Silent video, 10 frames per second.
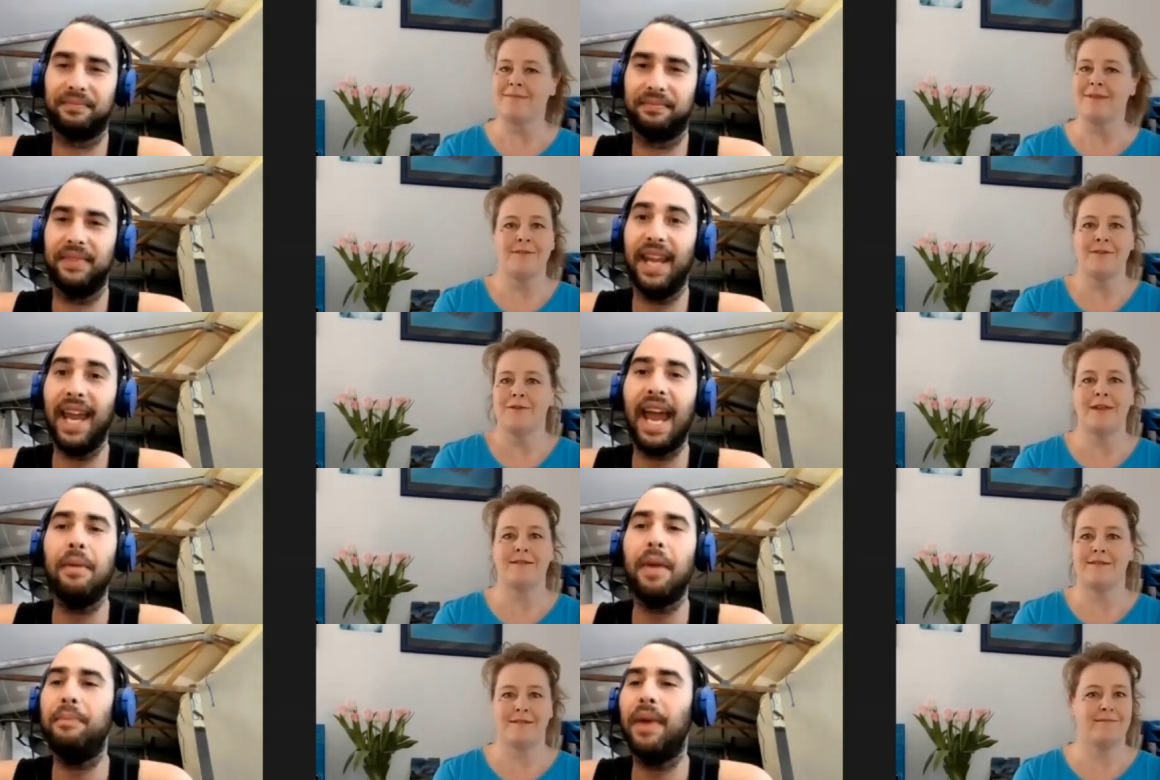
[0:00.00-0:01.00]
Speaker 1: yeah,
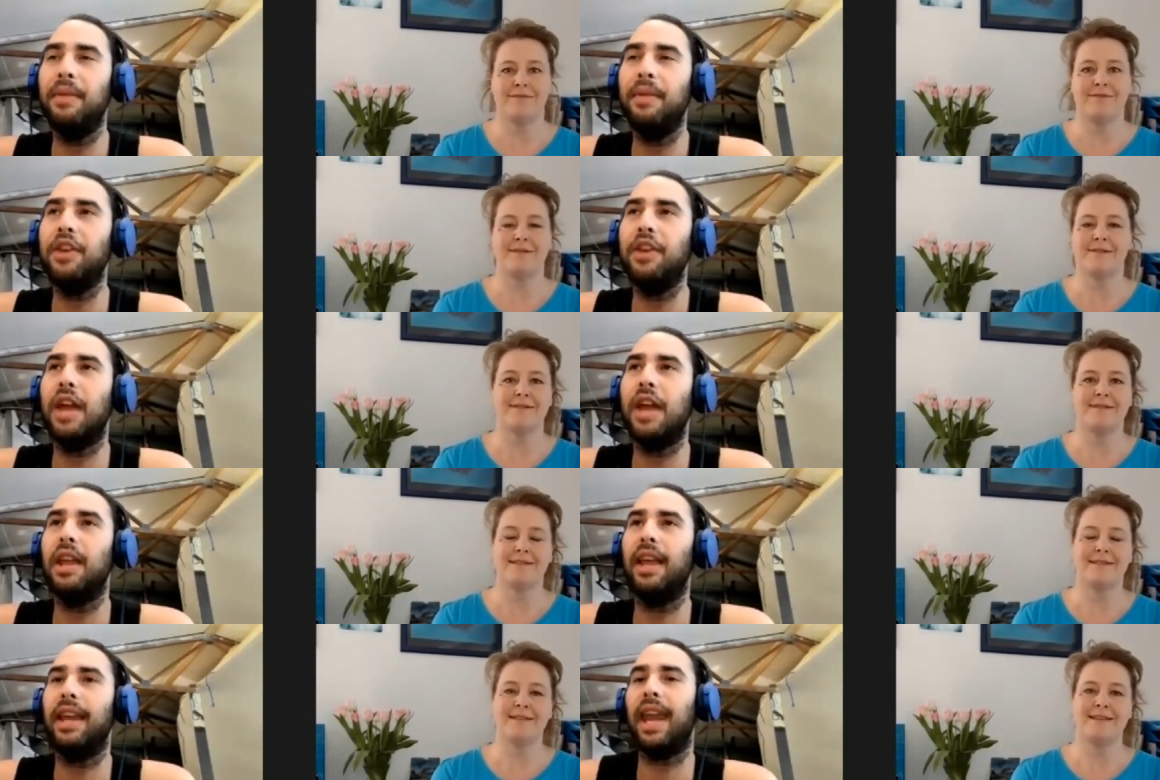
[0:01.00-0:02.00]
and, and, and, and
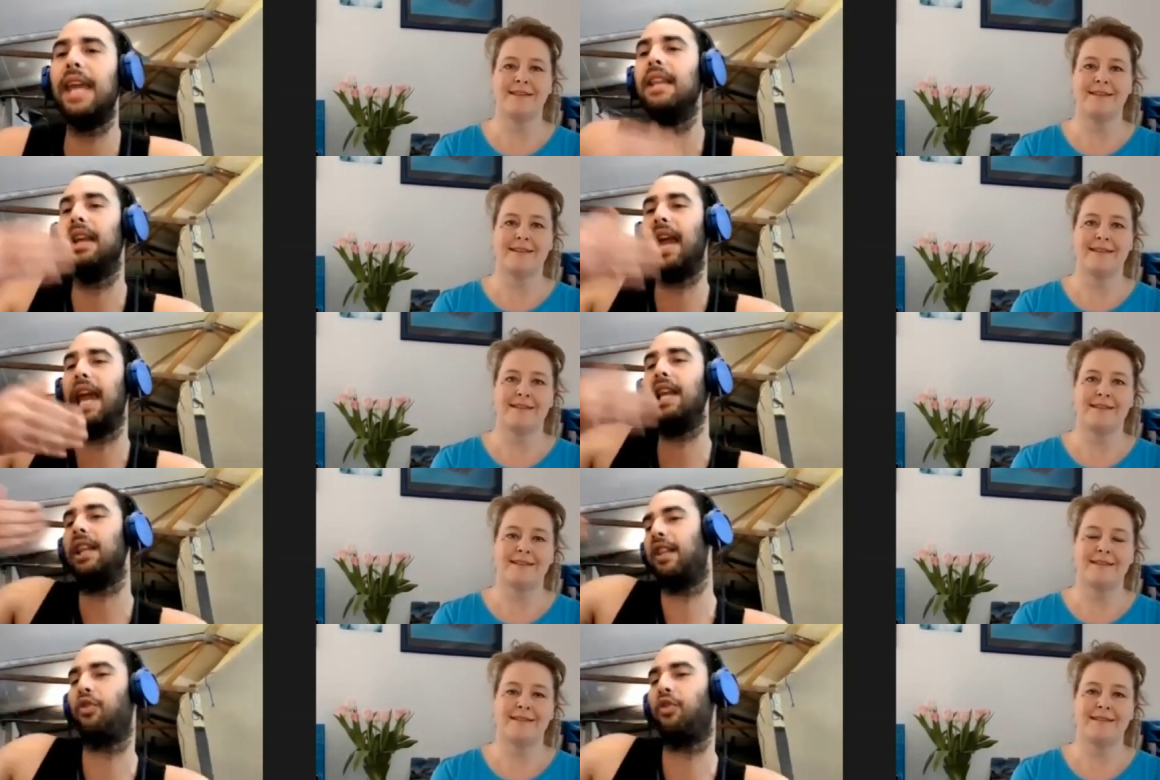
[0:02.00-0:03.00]
like en- an endless
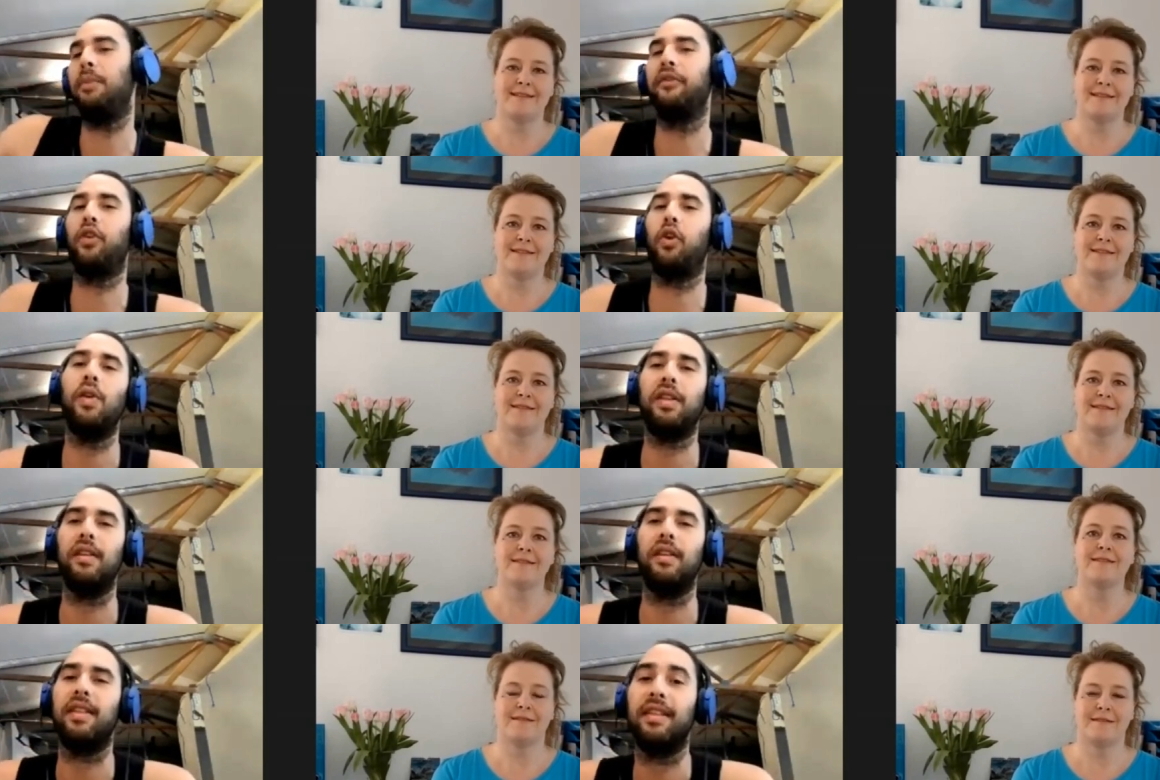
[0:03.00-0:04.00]
stream of
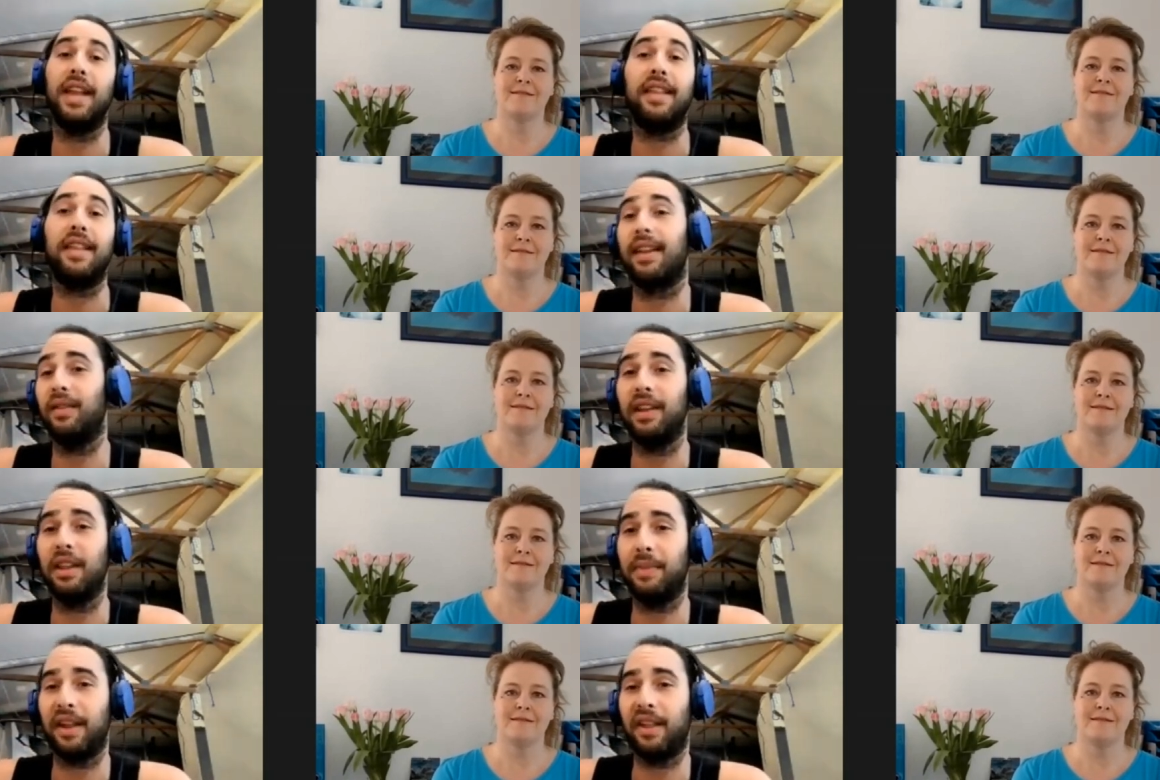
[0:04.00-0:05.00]
courses isn't mm-hmm. necessarily mm-hmm.
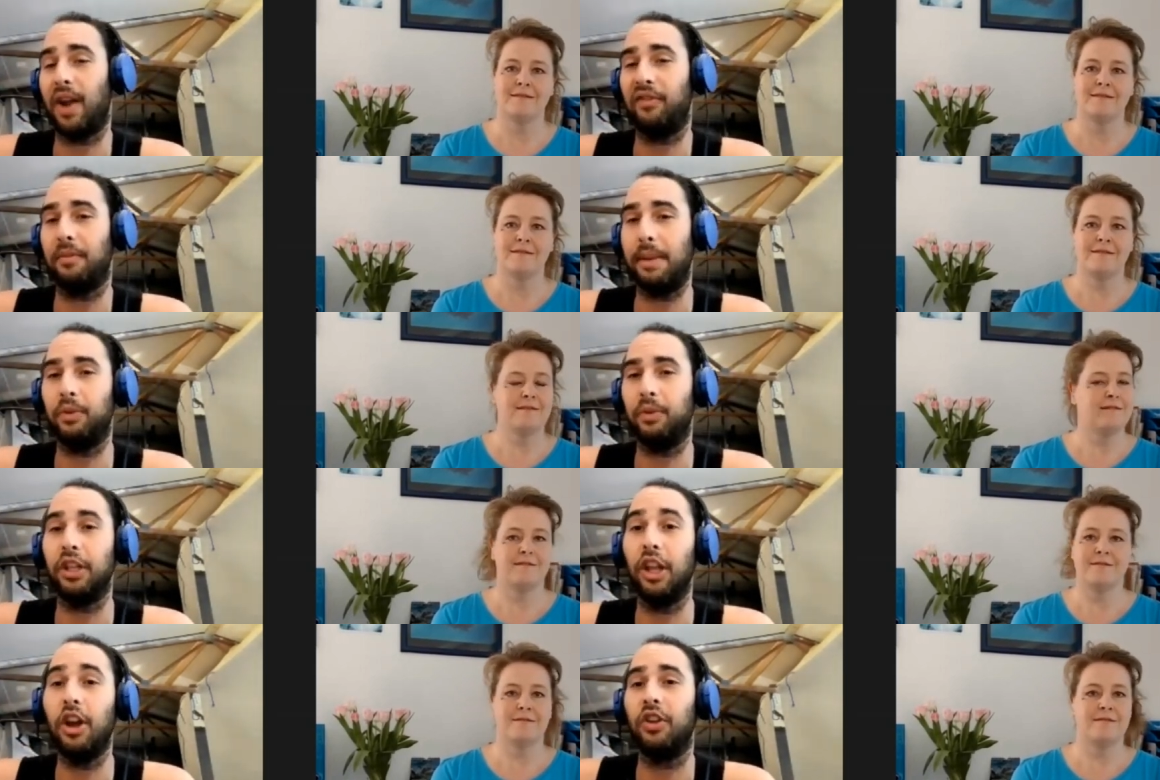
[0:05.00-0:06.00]
the best way for people to
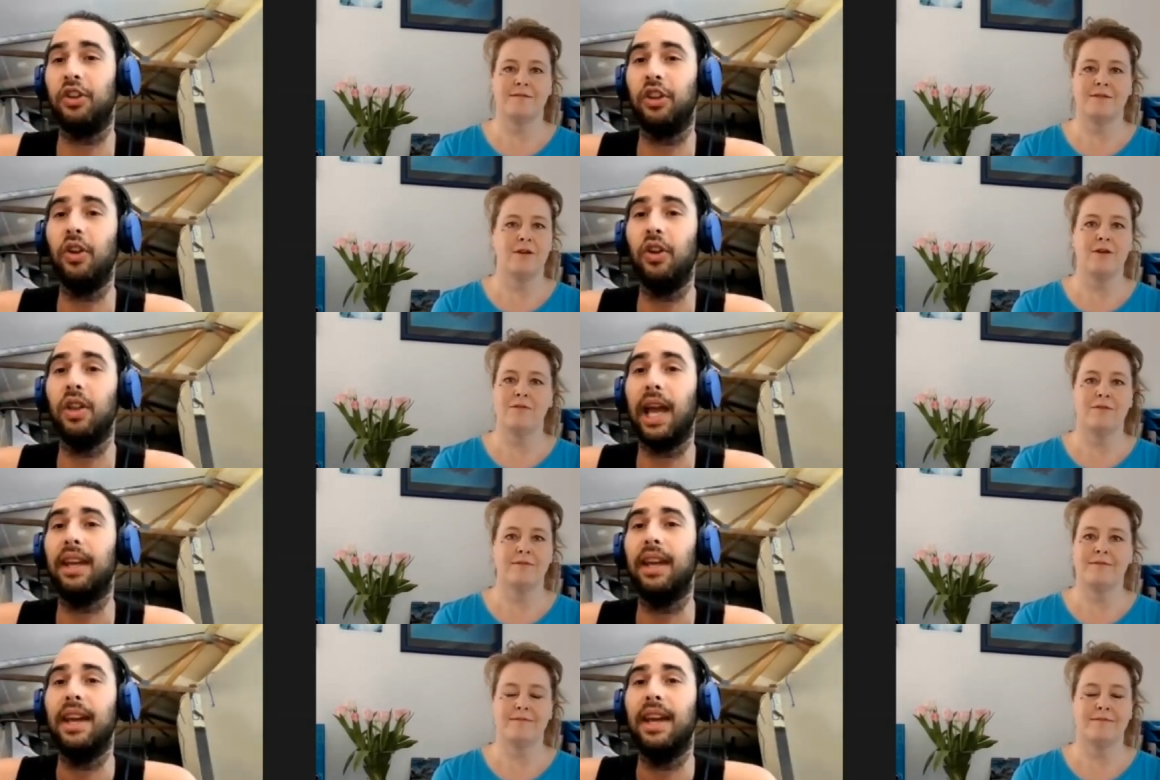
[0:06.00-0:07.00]
learn, you know, mm-hmm. like,
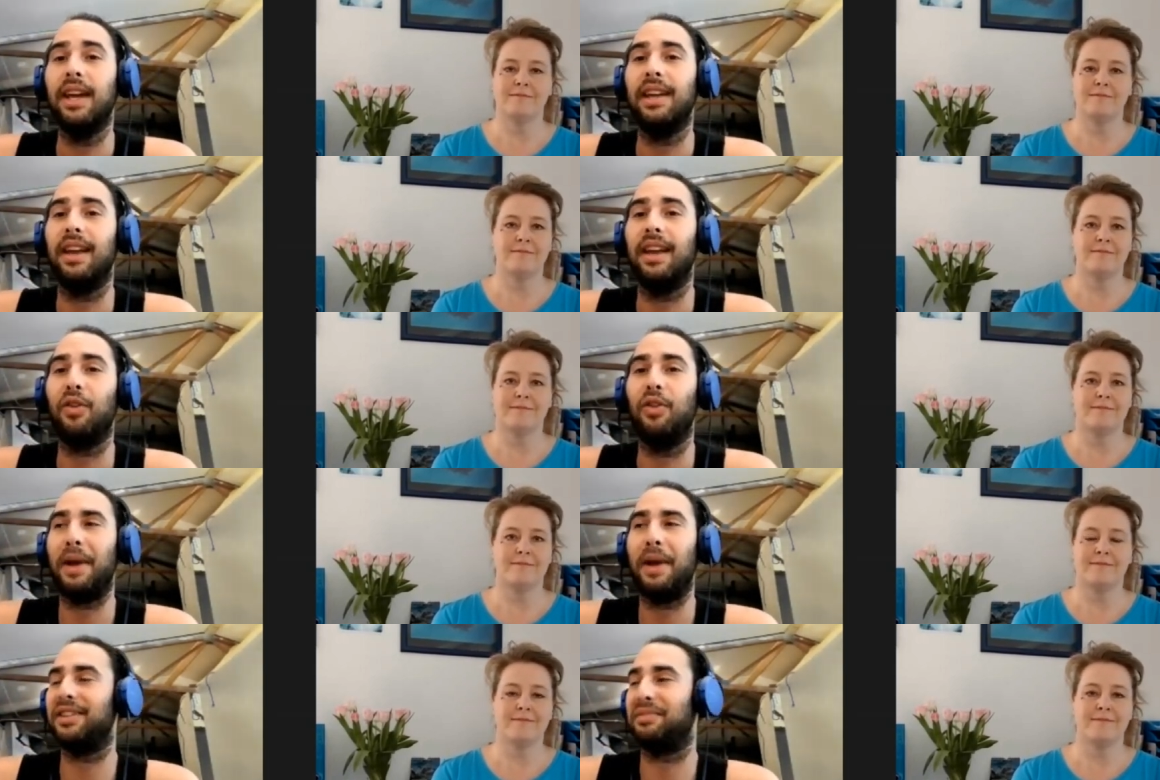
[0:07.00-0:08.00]
it's all
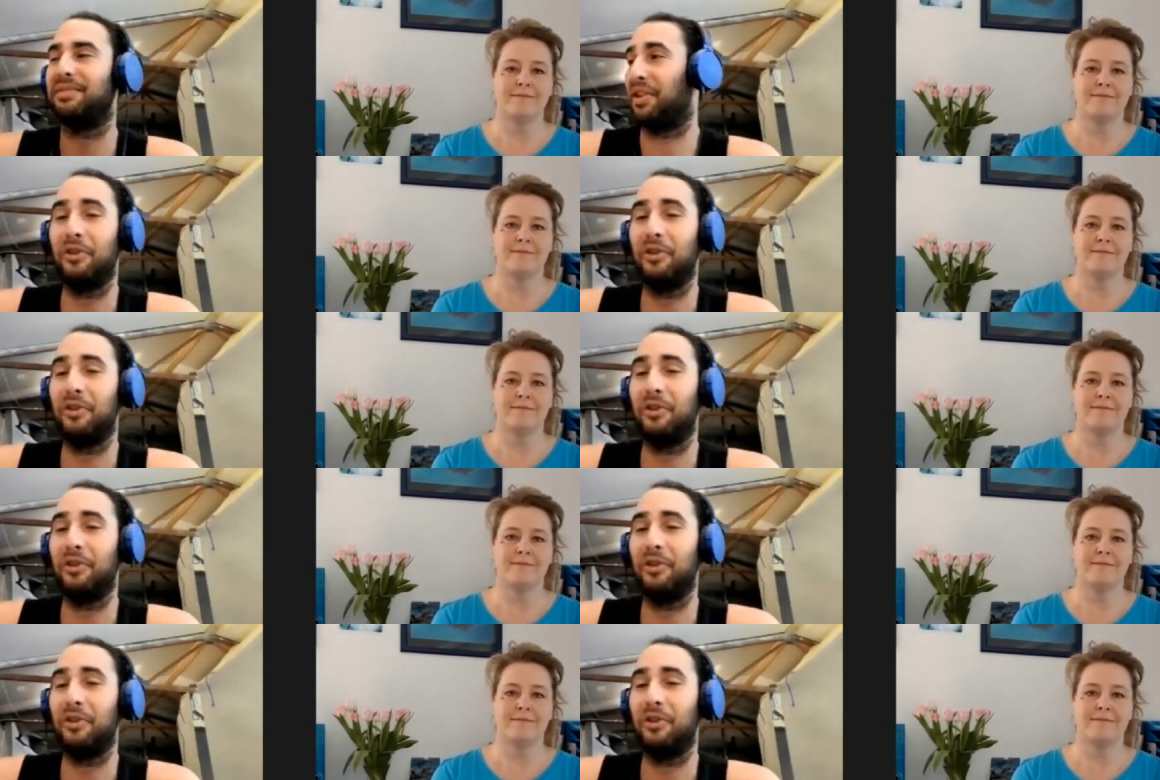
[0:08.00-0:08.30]
about it's all